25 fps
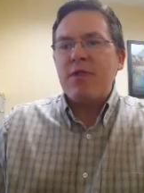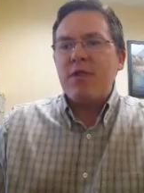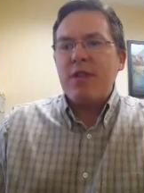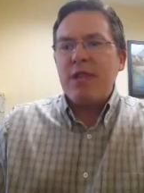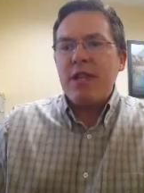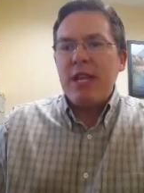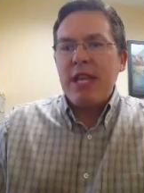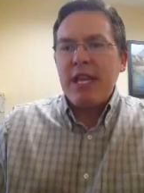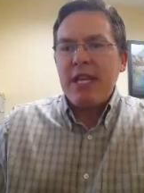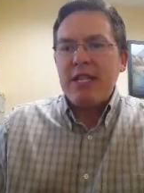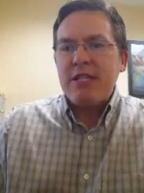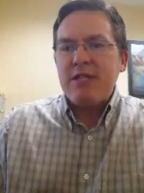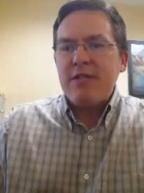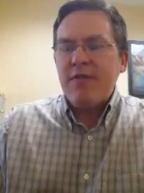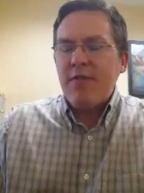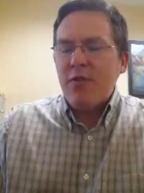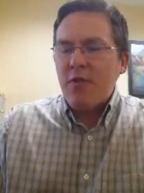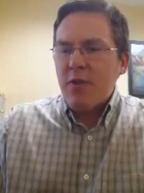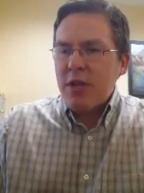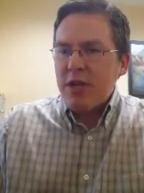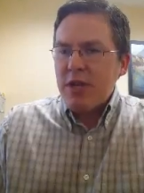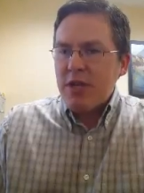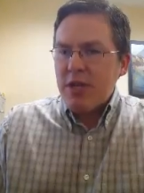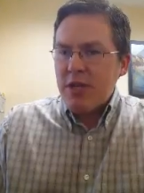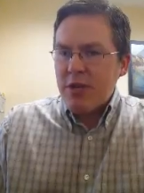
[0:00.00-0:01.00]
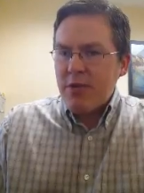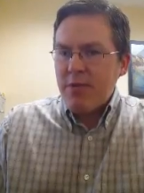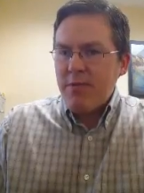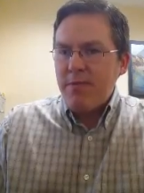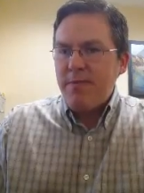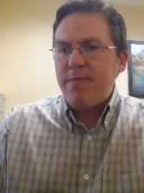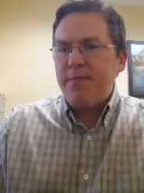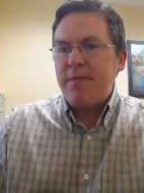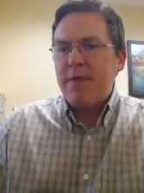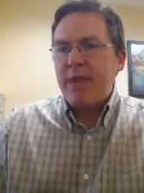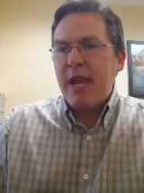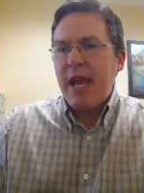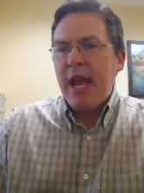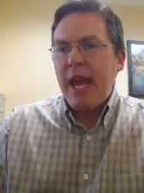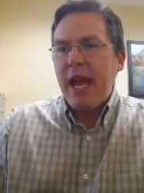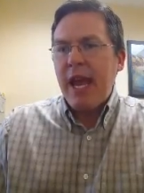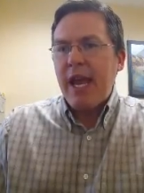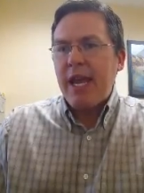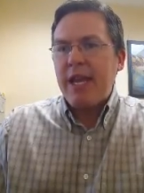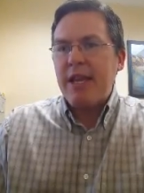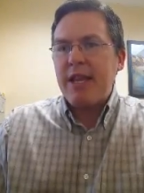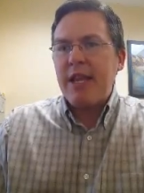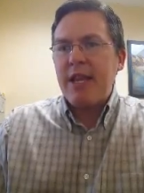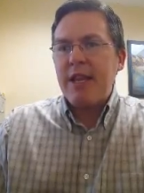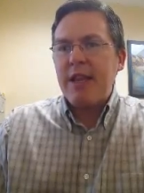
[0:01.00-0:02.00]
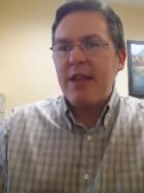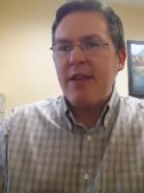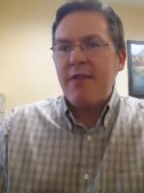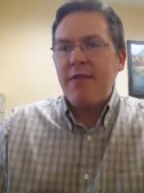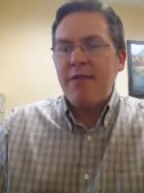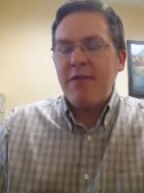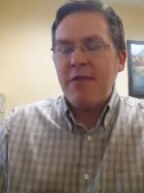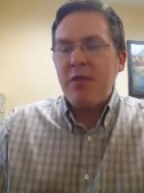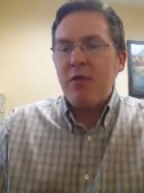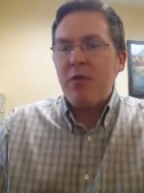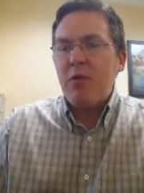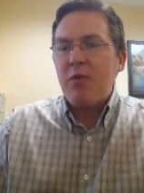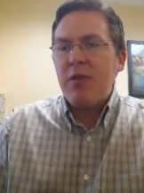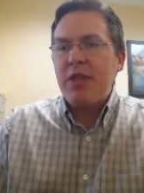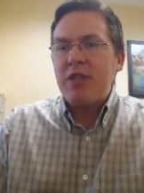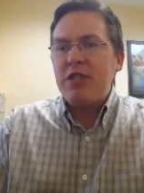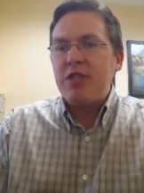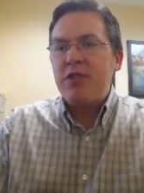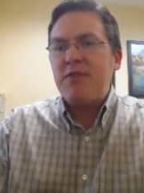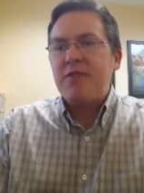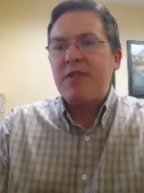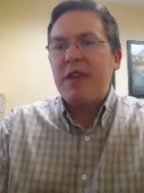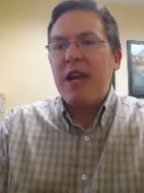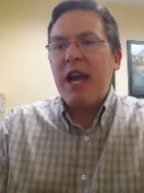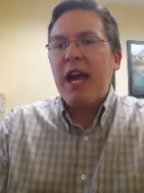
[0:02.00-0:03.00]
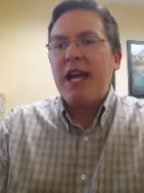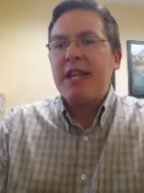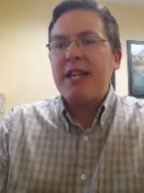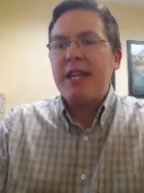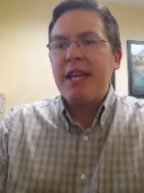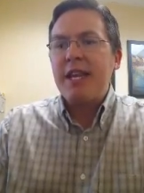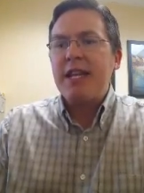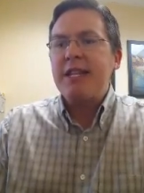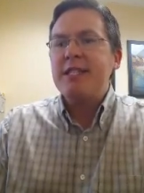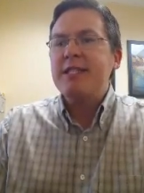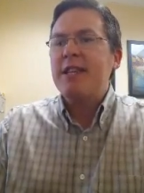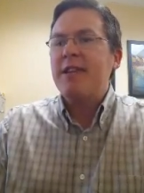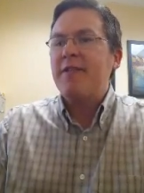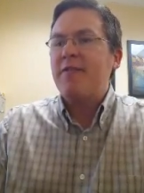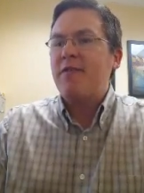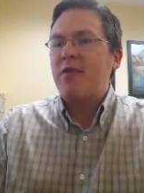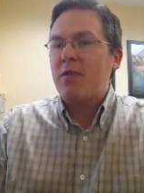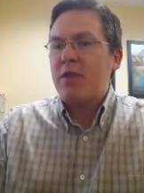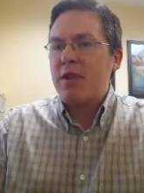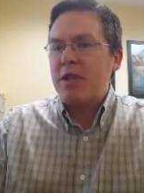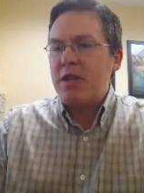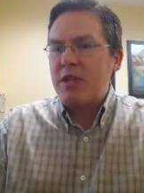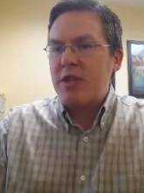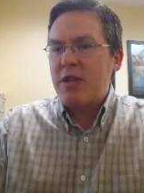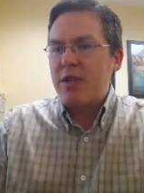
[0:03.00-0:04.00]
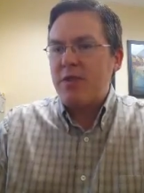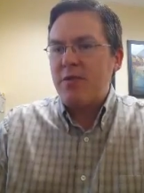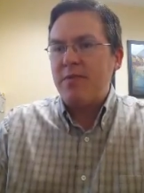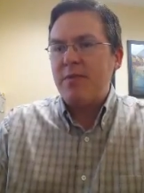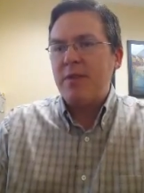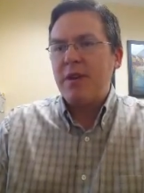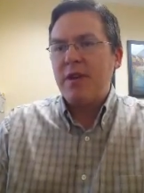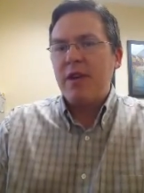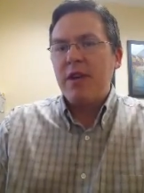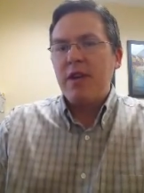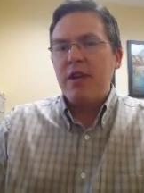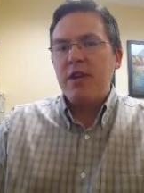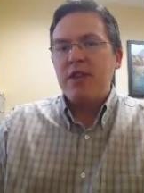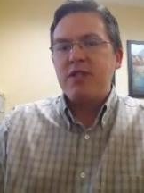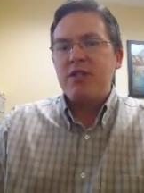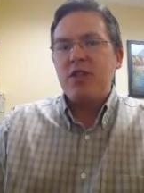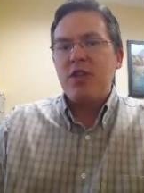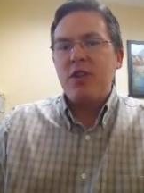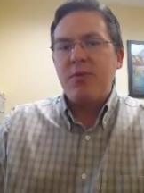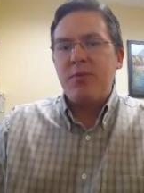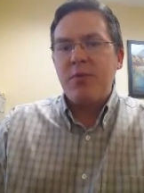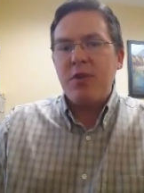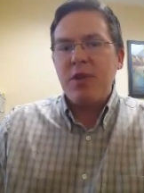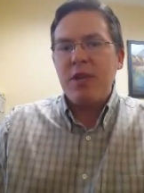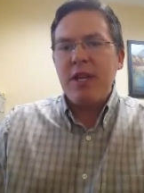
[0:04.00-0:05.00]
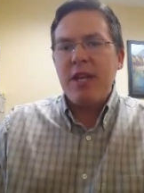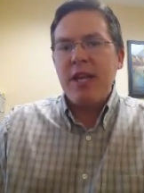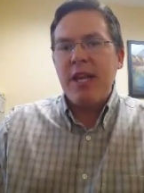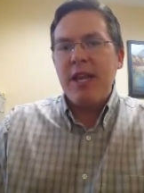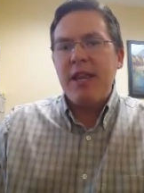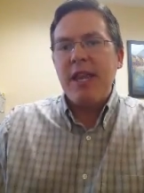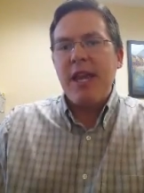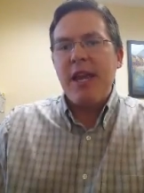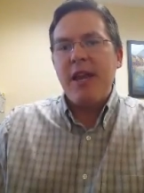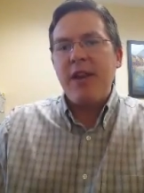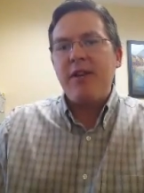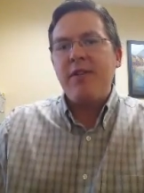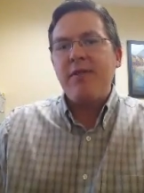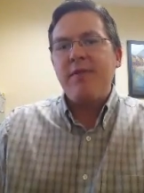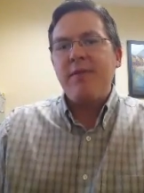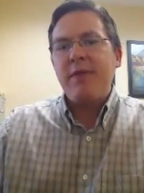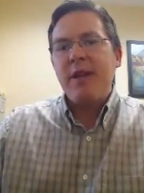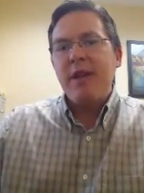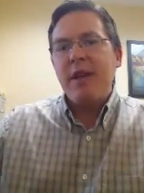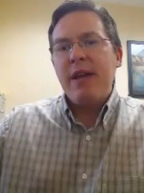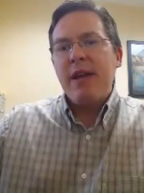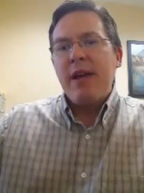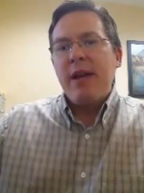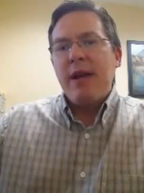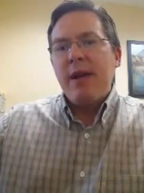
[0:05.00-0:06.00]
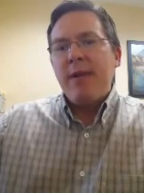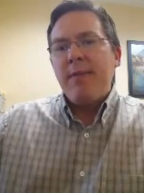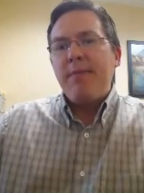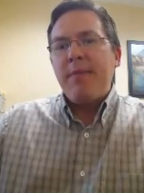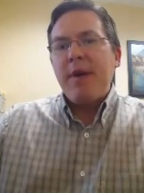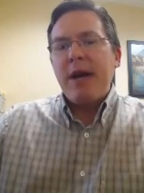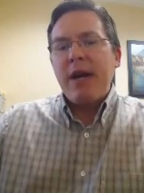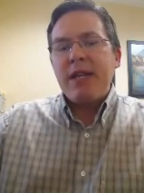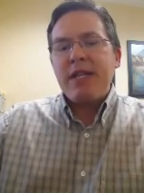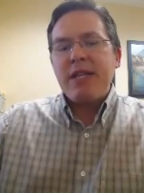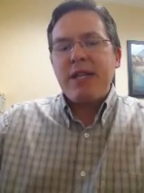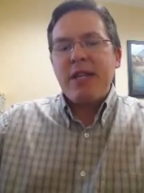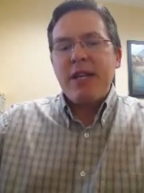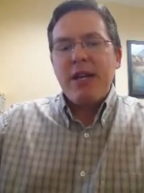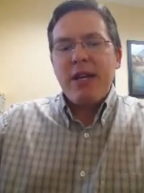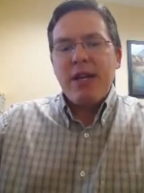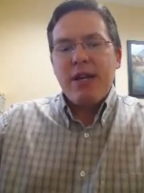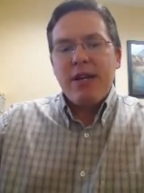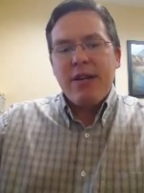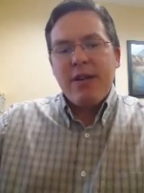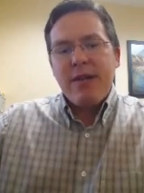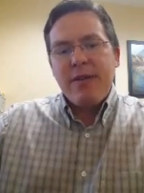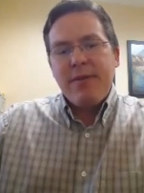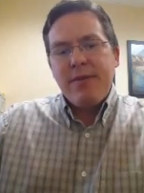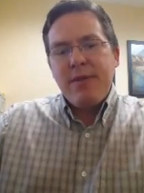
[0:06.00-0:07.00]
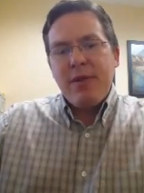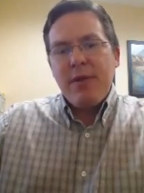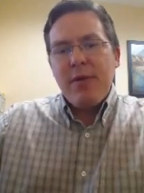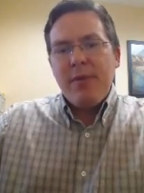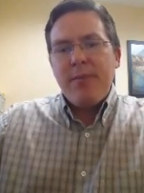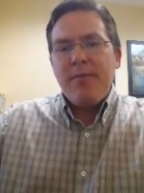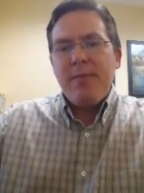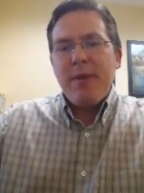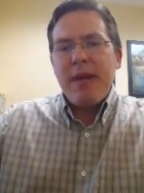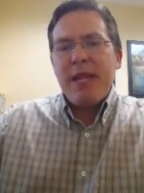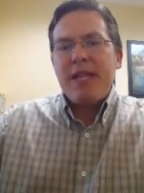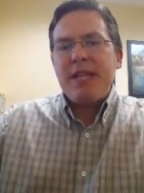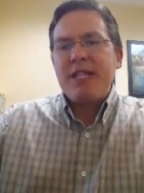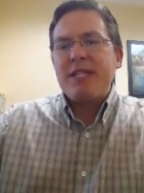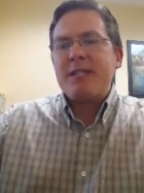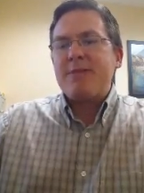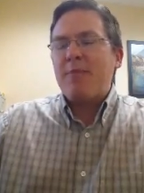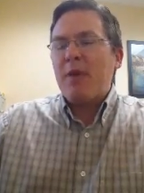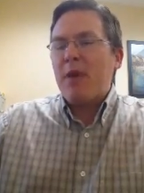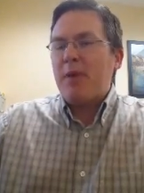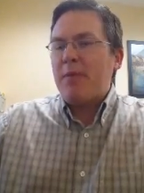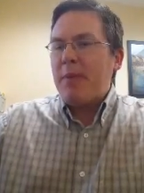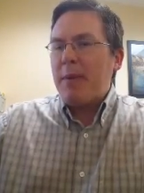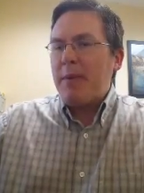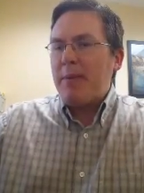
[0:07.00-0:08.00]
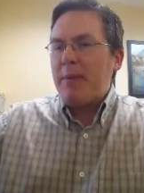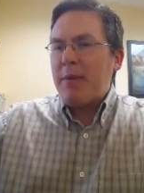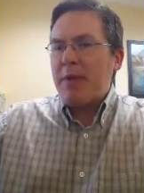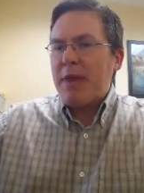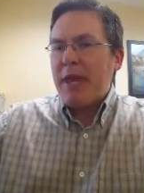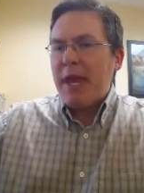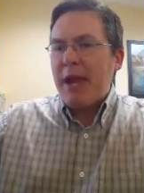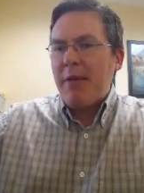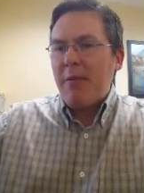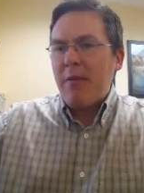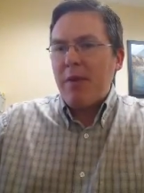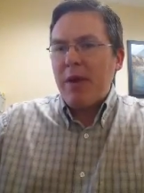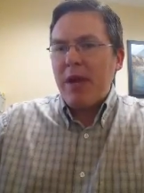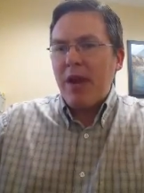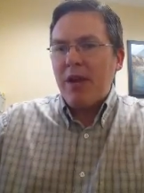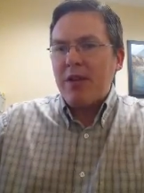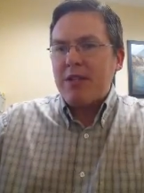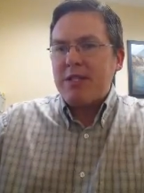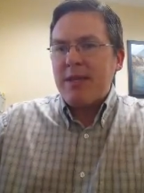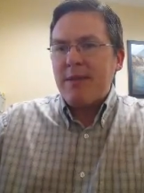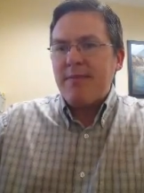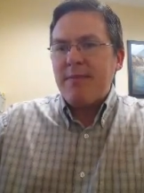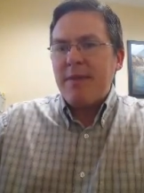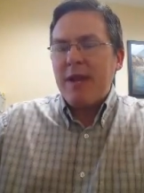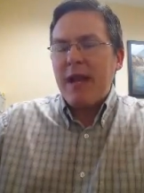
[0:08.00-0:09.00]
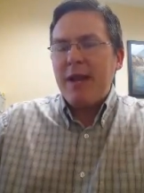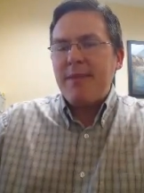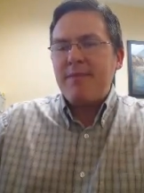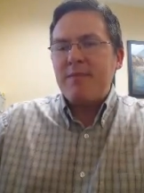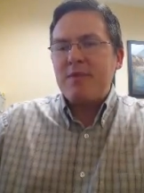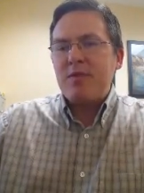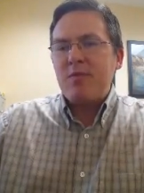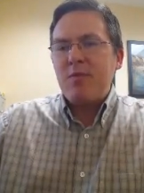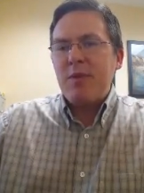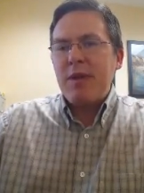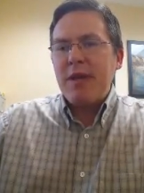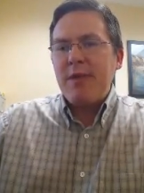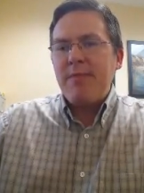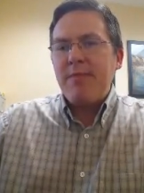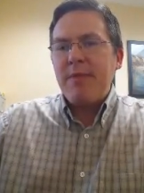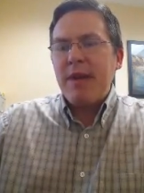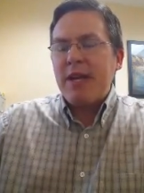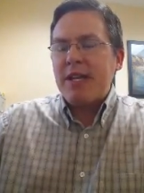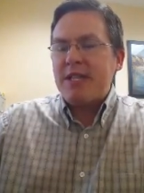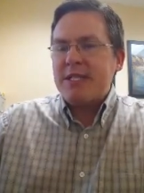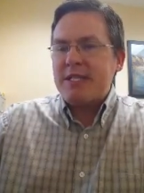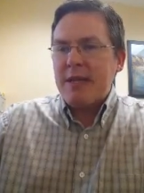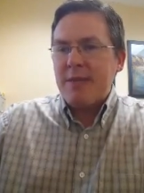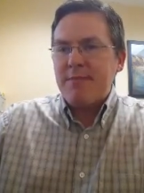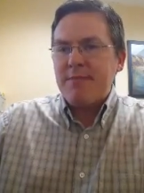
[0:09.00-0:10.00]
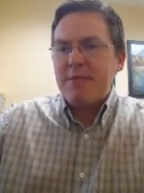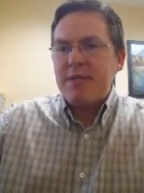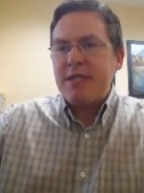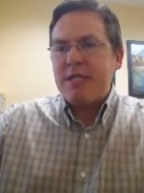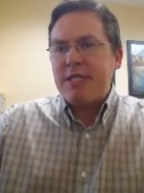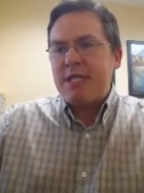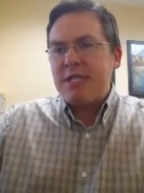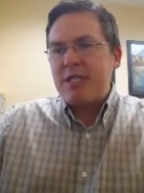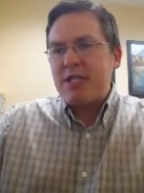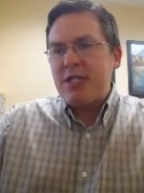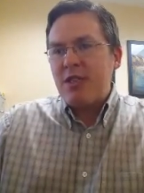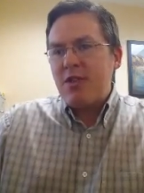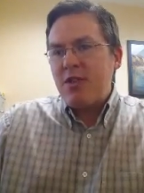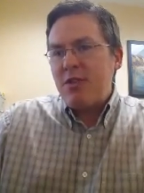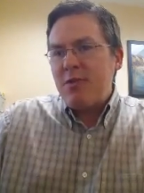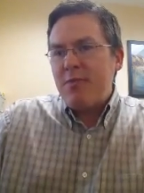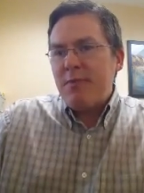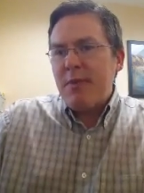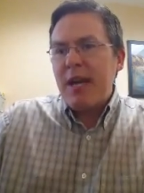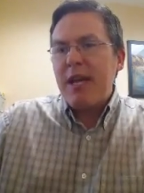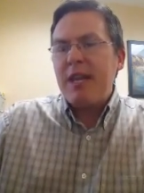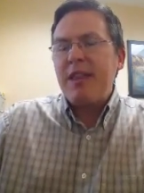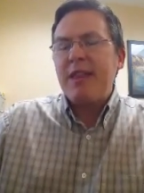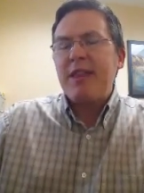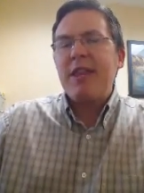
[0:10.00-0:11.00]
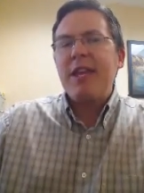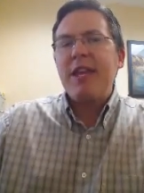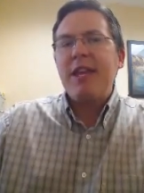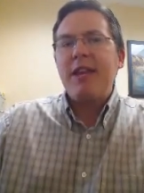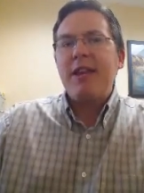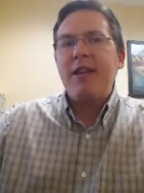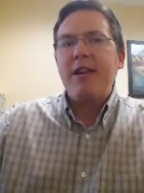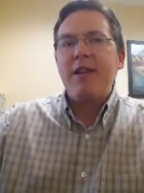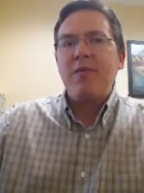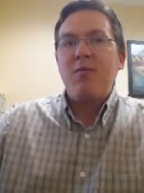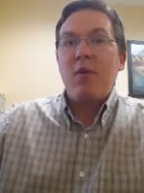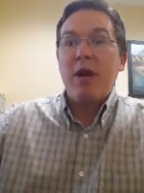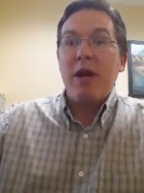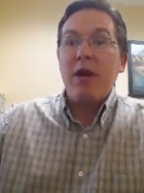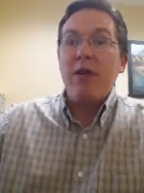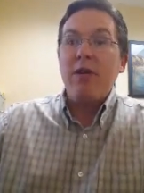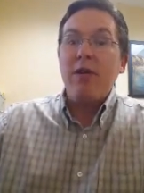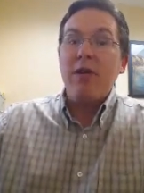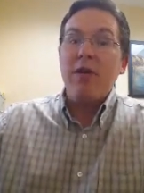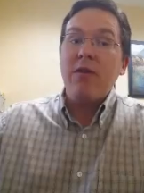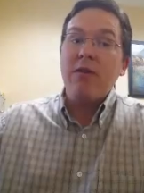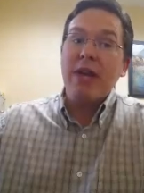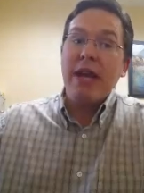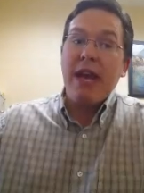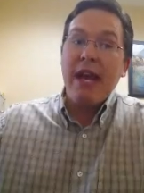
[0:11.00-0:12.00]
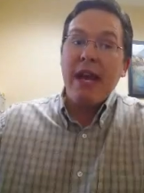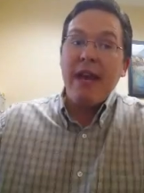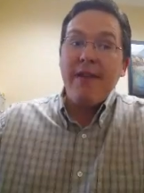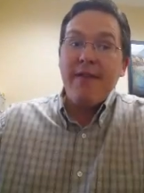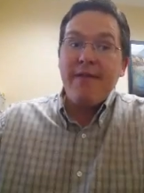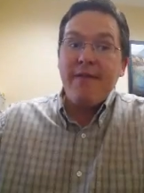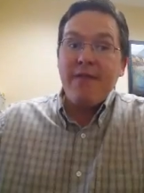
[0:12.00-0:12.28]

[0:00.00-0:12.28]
needs a 42 and the fuel that you got is a 42? So you put it in there, but uh, you know, being the smart people that we are, sometimes we make assumptions, and so you might think, uh, well, okay,